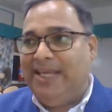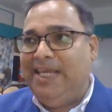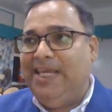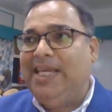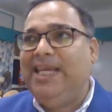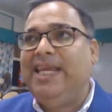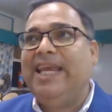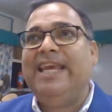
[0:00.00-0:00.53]

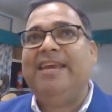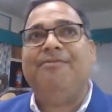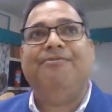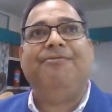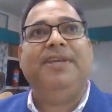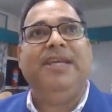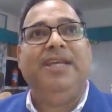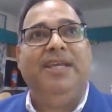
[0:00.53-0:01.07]

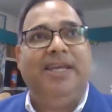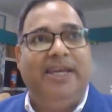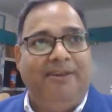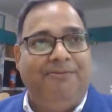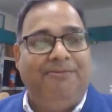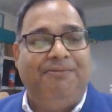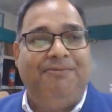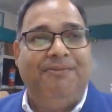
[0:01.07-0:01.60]

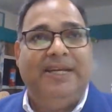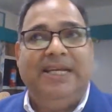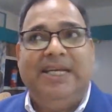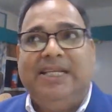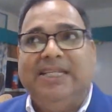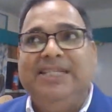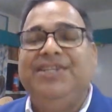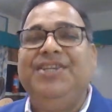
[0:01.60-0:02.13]
E-F-E-F,
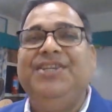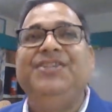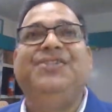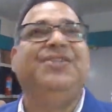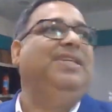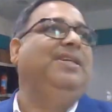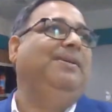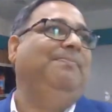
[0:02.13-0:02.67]

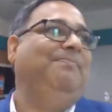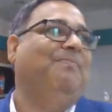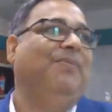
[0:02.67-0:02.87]
G-G.